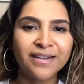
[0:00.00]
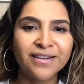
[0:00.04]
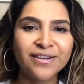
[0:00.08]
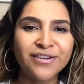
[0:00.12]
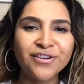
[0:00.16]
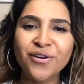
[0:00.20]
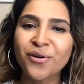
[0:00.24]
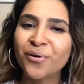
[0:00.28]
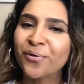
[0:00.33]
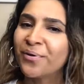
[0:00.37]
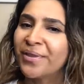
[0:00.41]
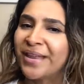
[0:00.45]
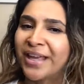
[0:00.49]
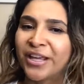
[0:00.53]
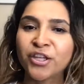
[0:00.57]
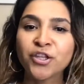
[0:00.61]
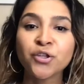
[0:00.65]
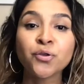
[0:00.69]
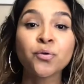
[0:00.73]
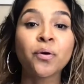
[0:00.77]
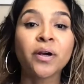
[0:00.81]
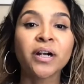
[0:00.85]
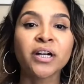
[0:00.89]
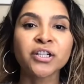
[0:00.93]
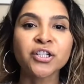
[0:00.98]
know that
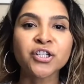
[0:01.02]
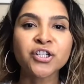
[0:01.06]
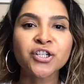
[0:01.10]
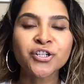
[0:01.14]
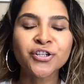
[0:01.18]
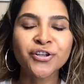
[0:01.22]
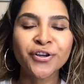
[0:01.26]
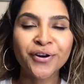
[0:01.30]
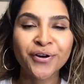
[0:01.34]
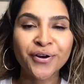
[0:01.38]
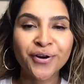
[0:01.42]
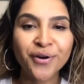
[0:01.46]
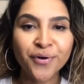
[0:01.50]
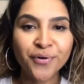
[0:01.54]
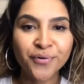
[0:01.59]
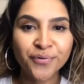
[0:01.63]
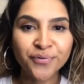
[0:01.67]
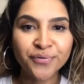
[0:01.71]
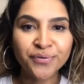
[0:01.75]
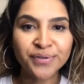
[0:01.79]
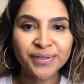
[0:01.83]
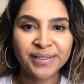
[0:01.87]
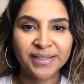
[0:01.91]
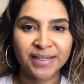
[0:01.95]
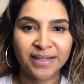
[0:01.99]
you are
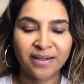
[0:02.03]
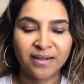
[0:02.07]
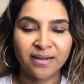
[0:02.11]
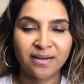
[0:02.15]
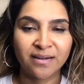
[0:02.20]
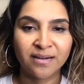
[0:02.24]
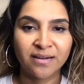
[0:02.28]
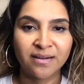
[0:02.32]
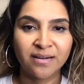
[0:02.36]
chosen